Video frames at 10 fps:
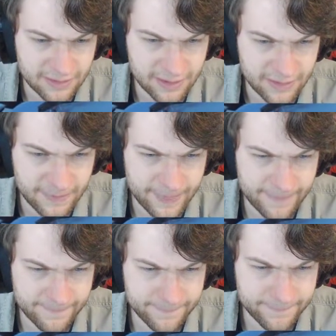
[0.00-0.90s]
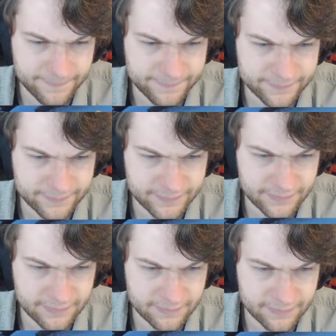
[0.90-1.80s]

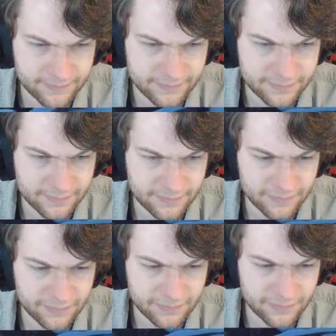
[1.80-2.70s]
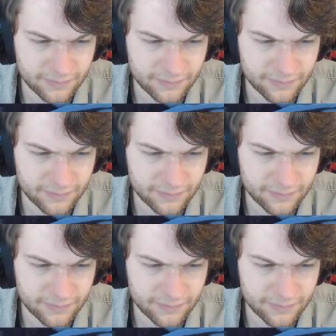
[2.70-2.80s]
(silence)